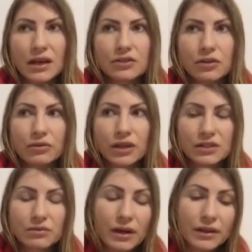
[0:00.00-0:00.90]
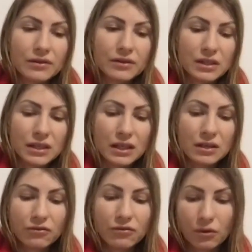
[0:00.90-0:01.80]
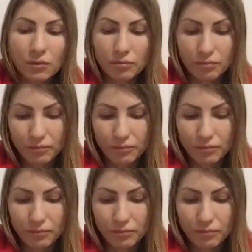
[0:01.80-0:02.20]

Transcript: So that's why there's a need for